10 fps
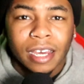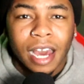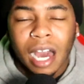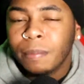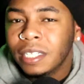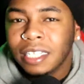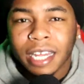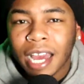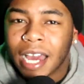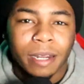I believe that
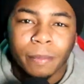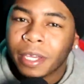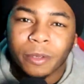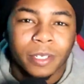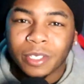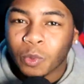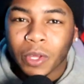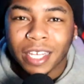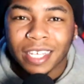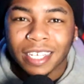God didn't make you this way.